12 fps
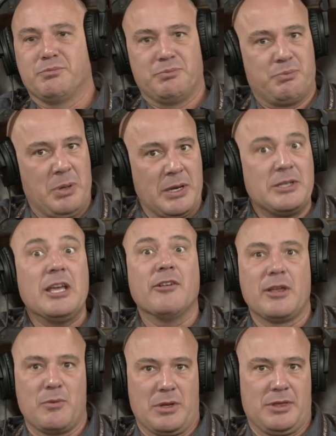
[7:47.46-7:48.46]
been
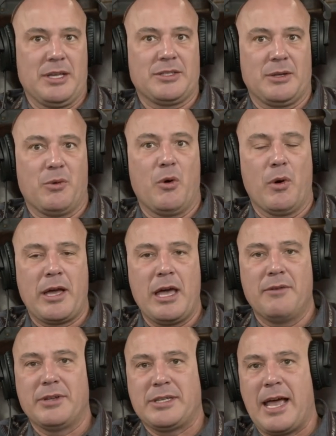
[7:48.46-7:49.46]
dealing with this, and what
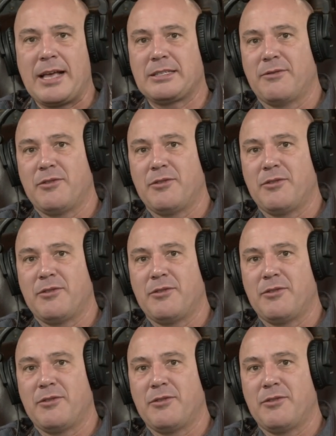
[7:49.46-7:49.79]
kind of attacks have you